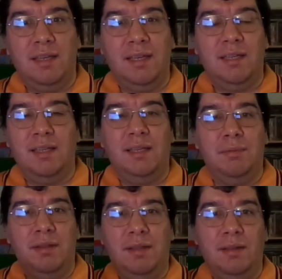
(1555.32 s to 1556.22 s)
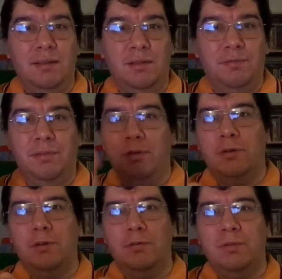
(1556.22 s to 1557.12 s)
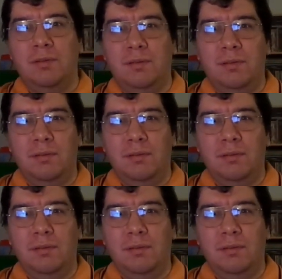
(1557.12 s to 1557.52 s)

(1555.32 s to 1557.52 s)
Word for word: and even the photo